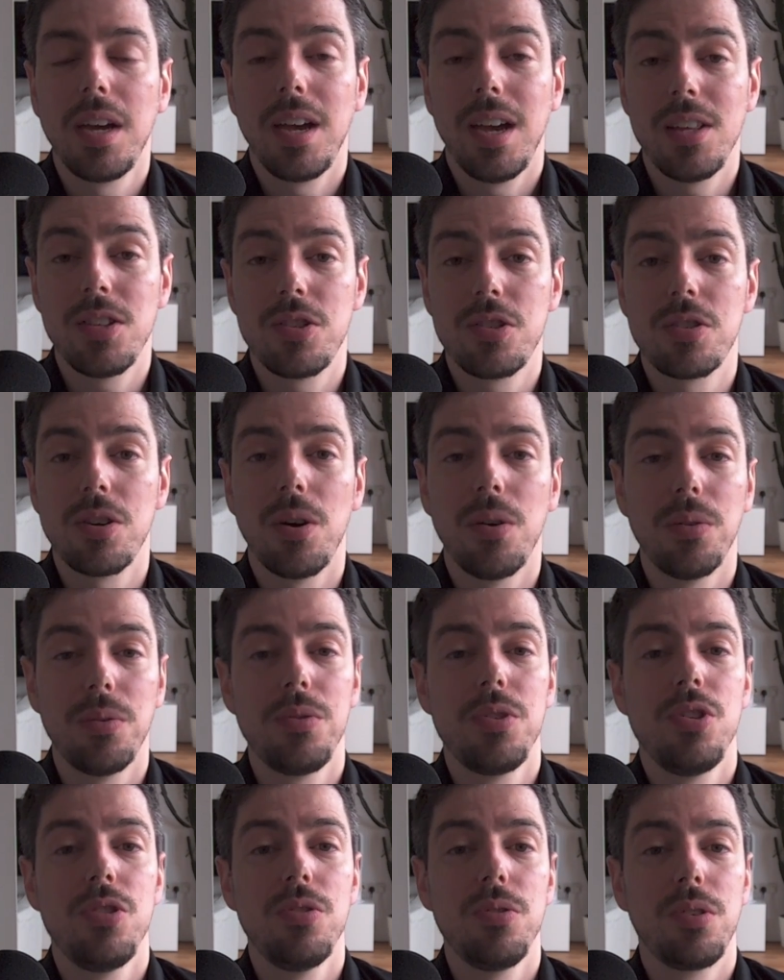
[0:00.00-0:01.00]
And so
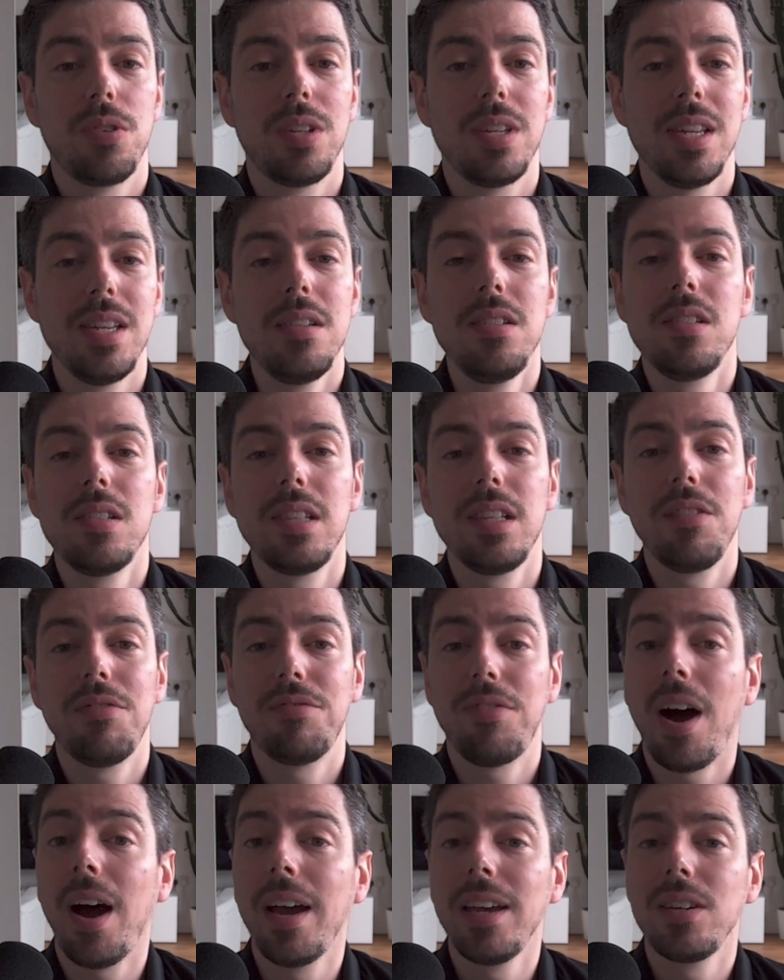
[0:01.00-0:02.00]
you could easily
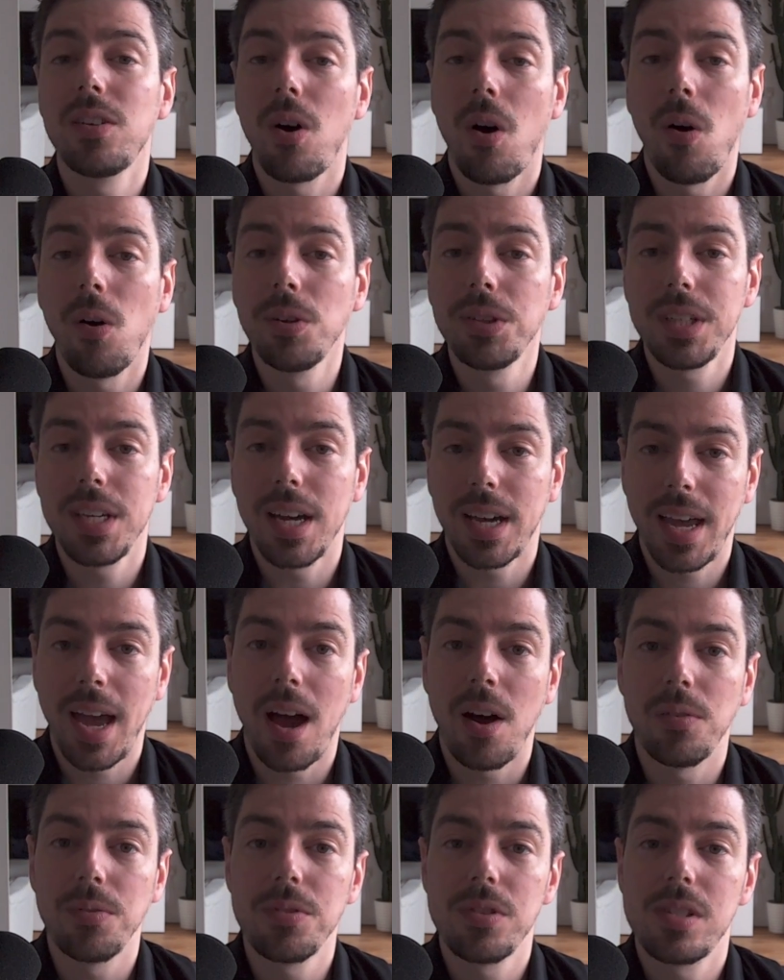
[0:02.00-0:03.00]
find all the
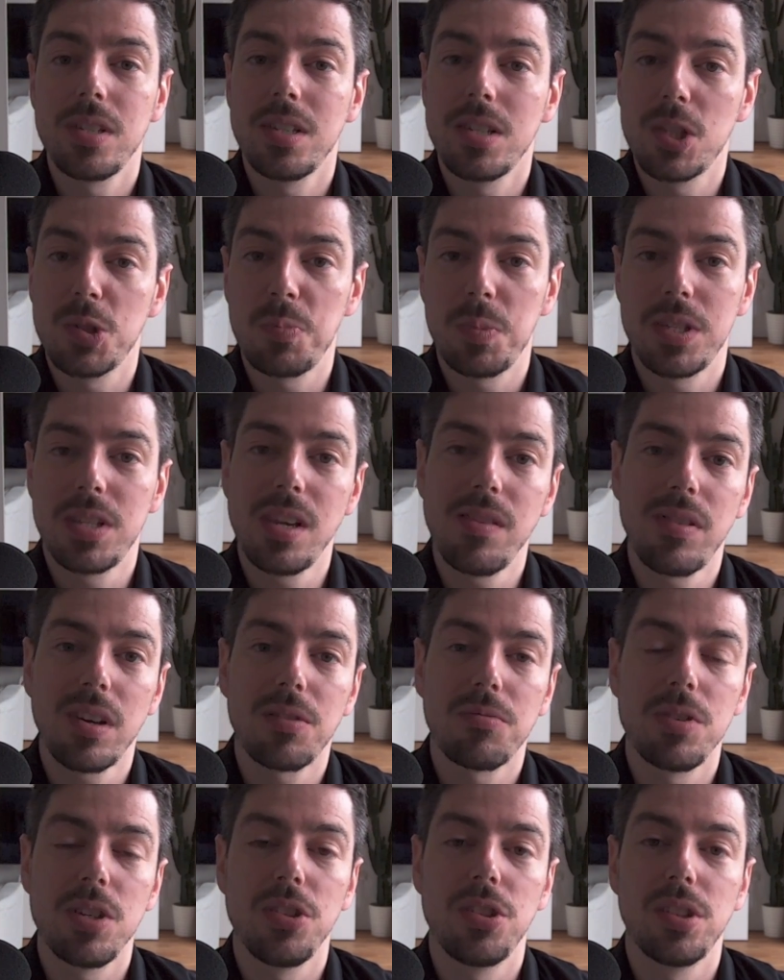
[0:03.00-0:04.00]
accounts in a
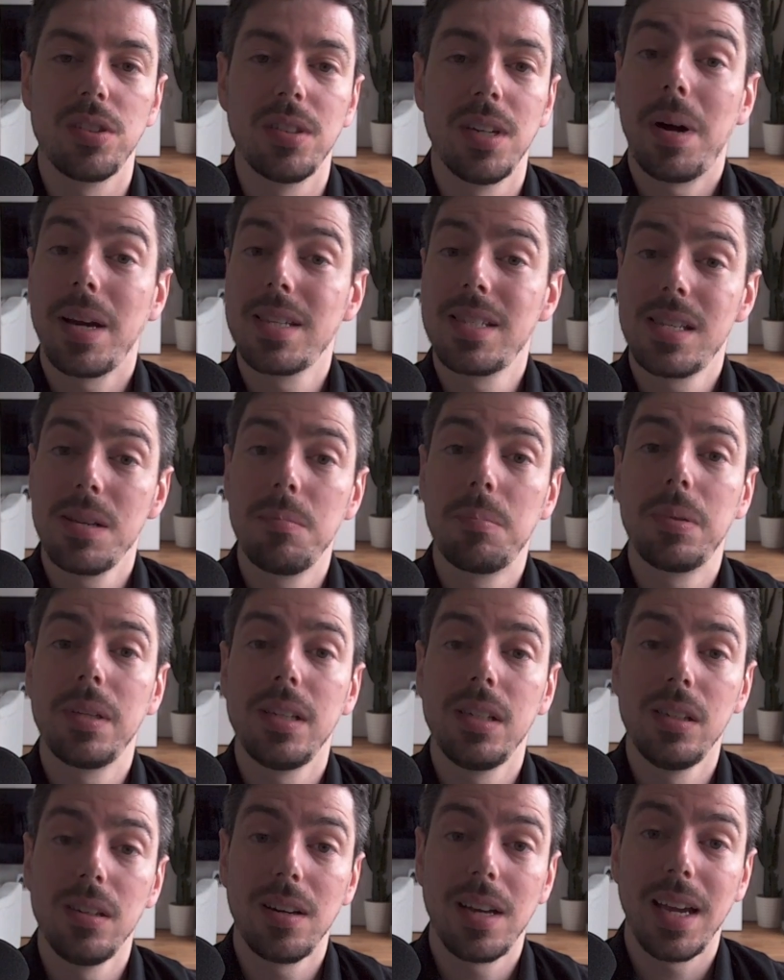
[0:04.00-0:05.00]
specific region by simply
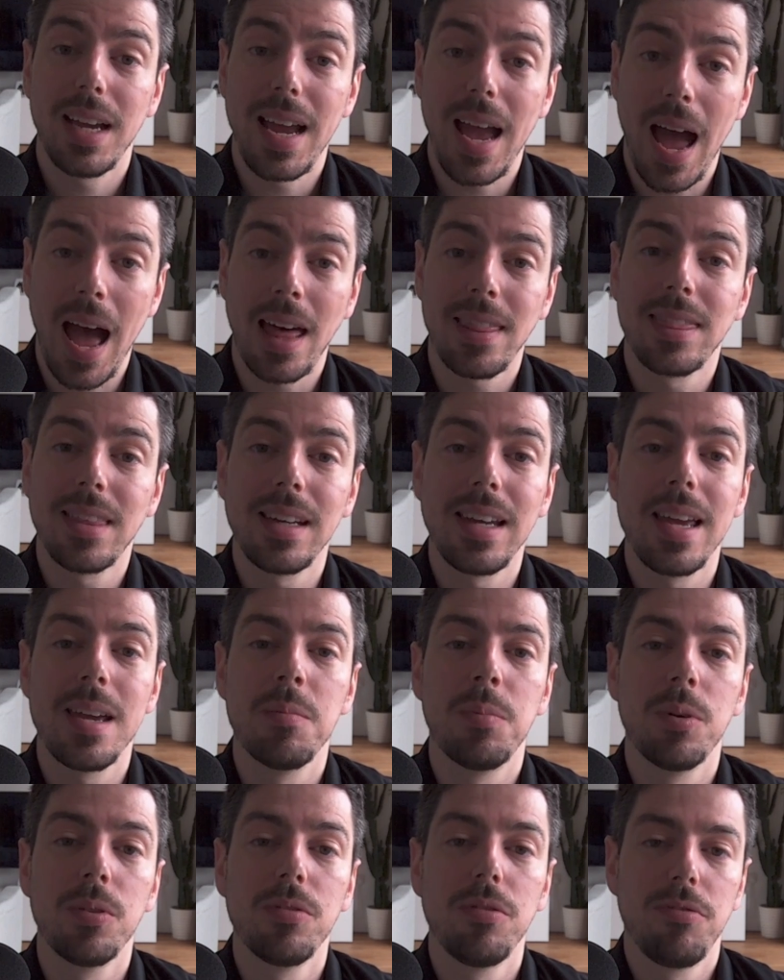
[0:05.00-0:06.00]
looking at the
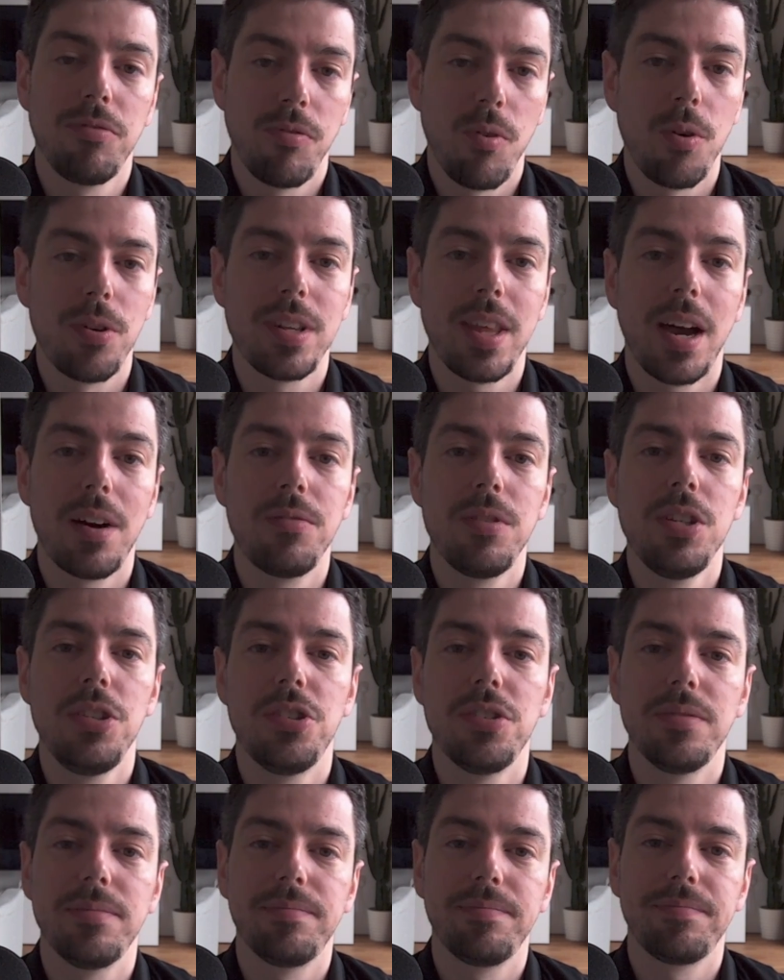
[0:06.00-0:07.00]
label for that
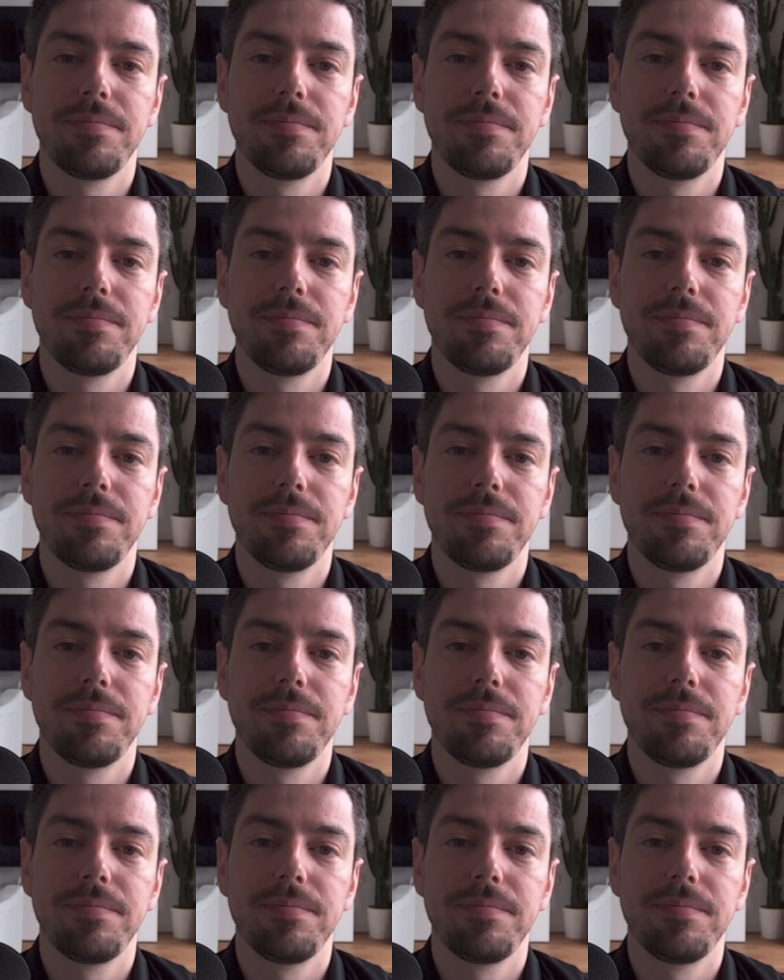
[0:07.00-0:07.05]
region.